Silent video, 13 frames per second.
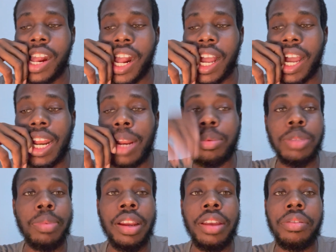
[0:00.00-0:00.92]
And I'm
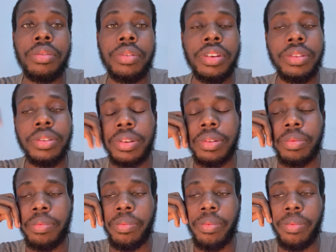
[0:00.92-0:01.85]
smiling through it
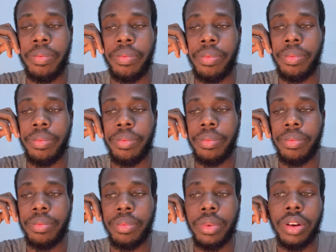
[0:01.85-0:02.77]

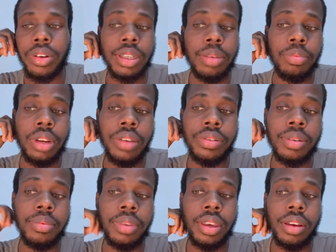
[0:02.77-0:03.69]
because I believe
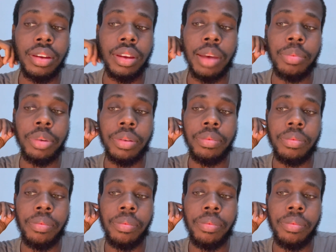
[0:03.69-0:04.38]
something can happen.